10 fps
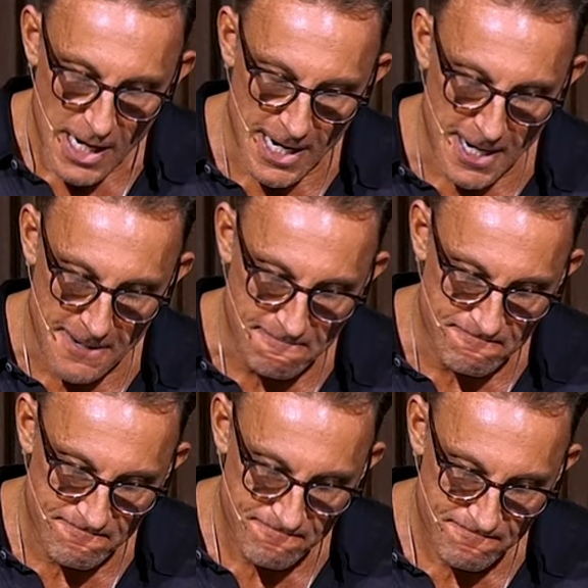
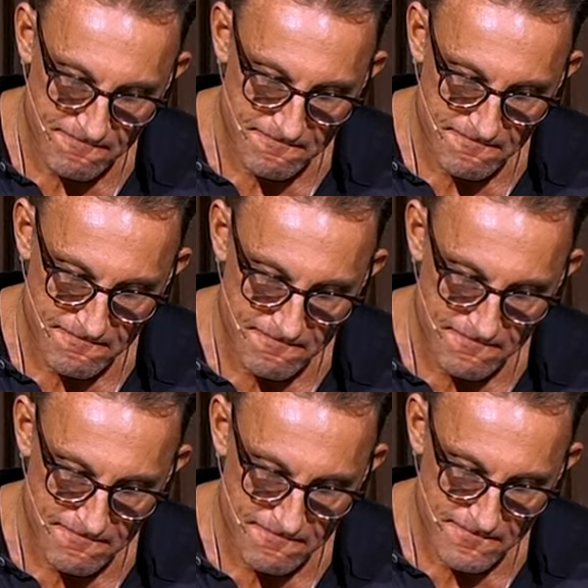Um,
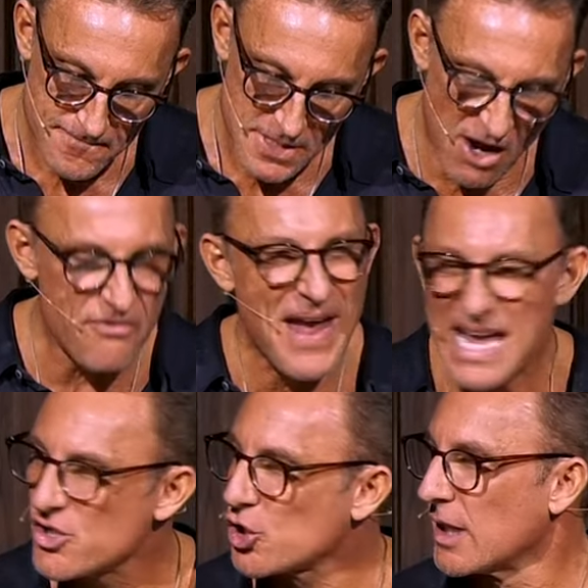
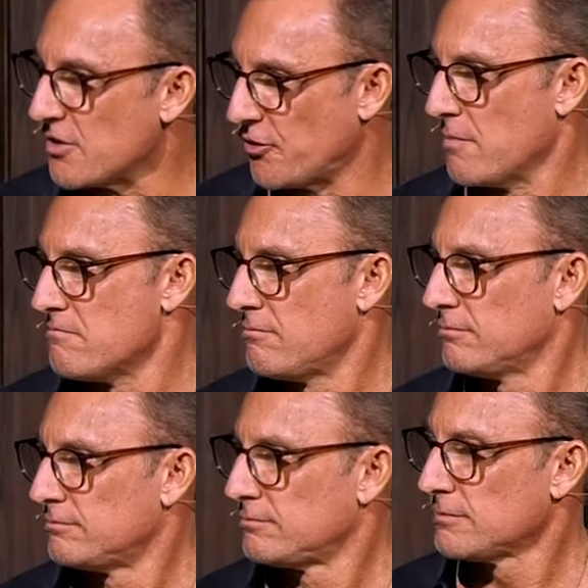evangelism
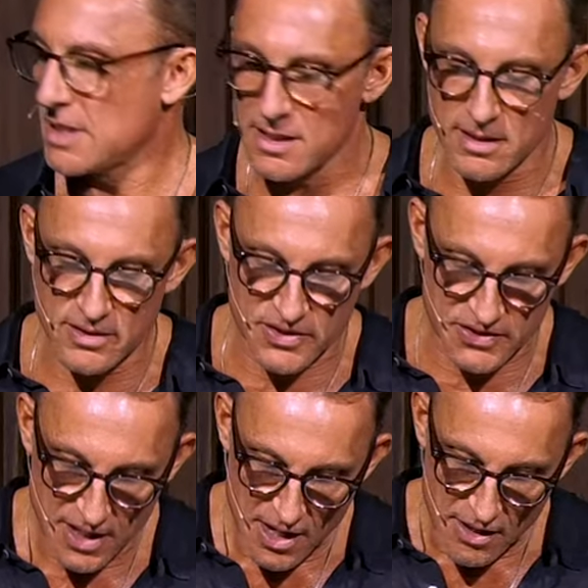
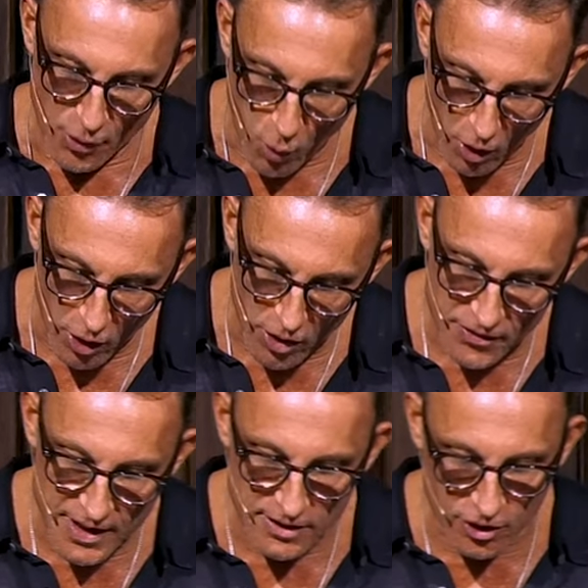is the
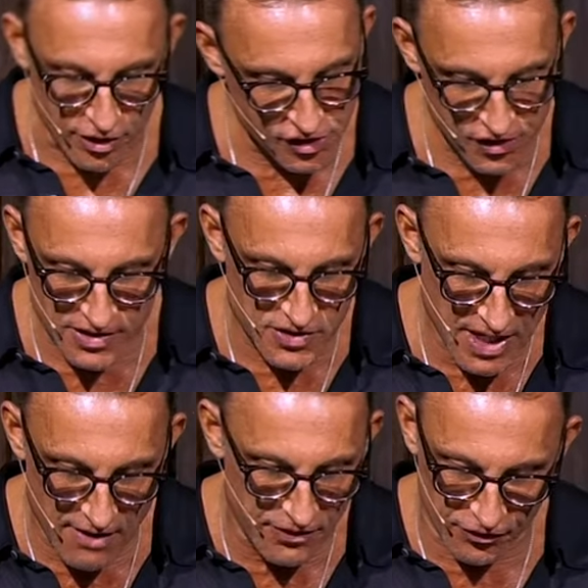word that Christians
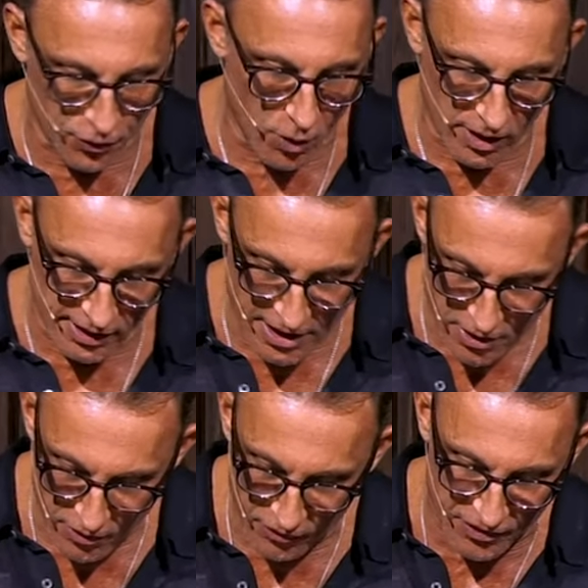have historically
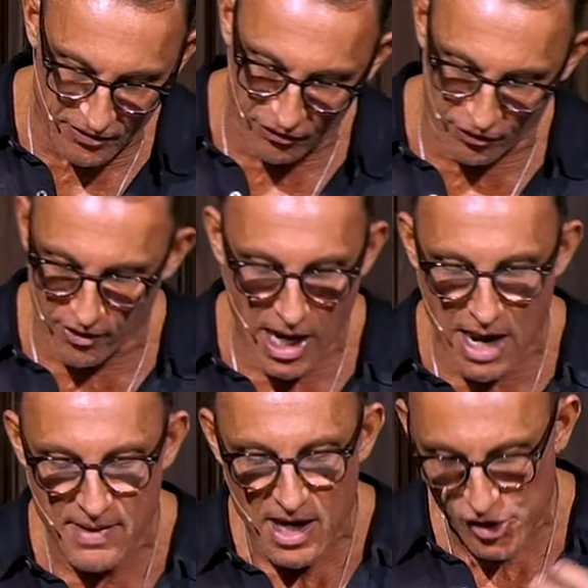used to
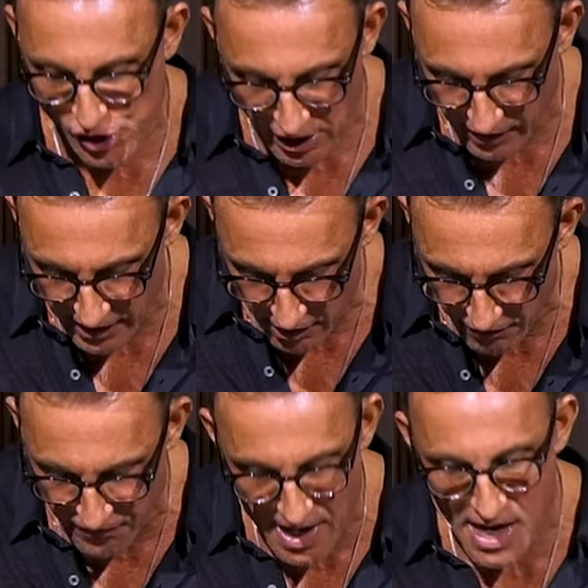describe sharing their
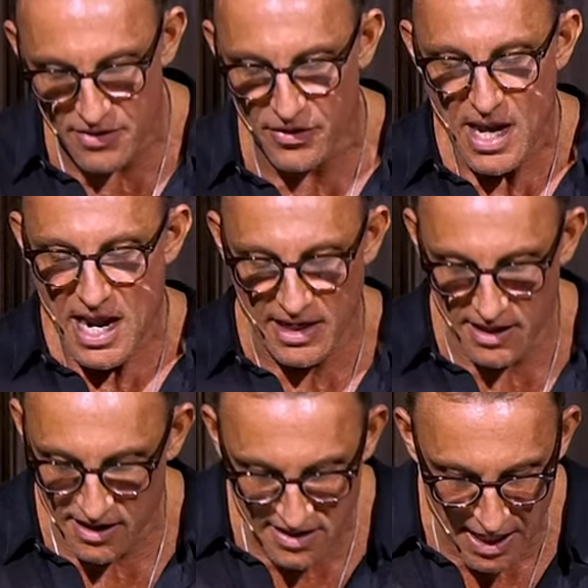faith in
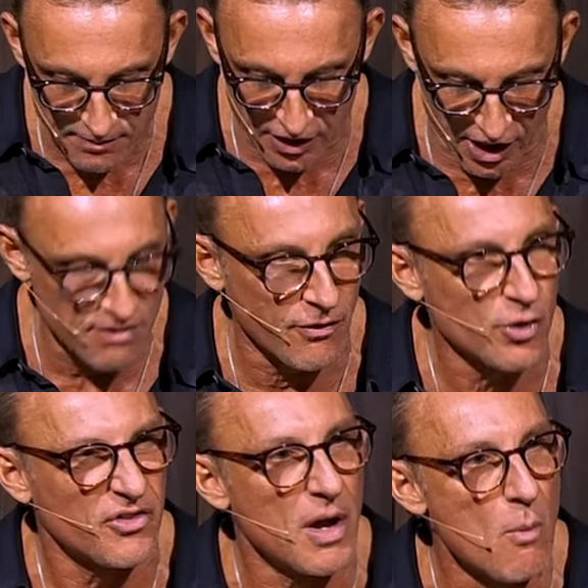an attempt to
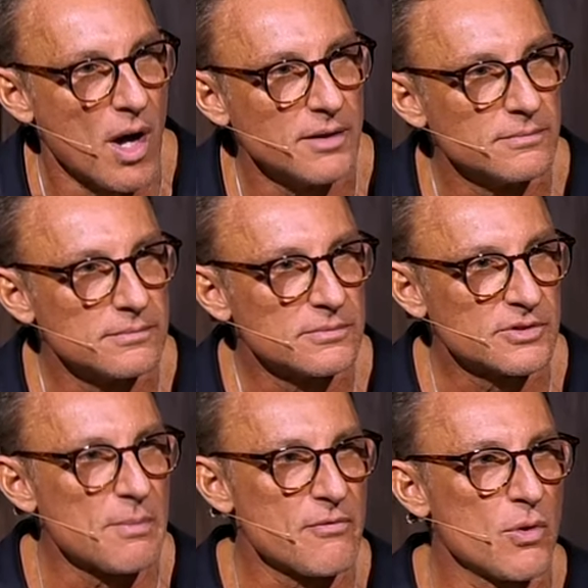convert someone.
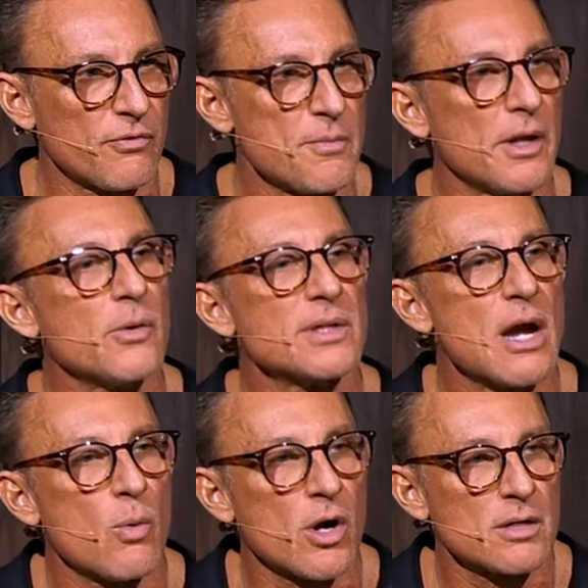Some of you are familiar with
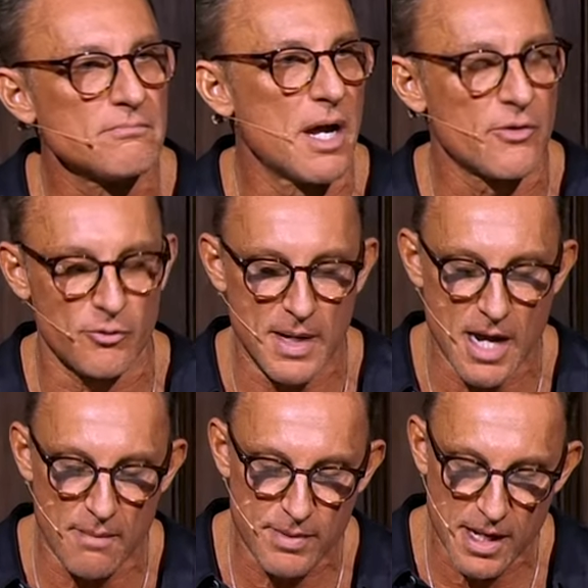that word, others may
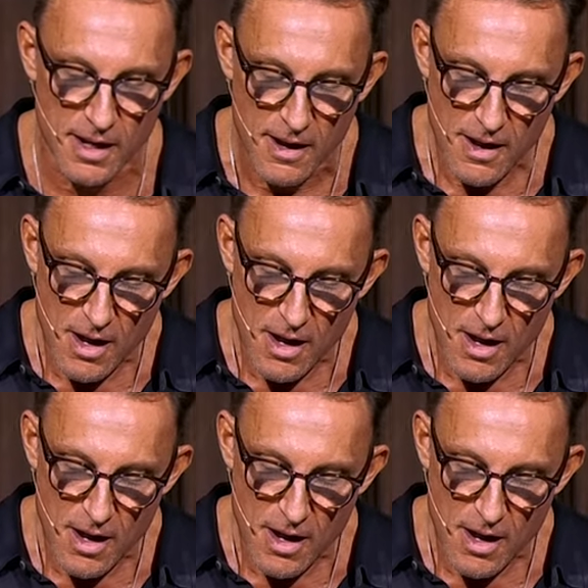not be.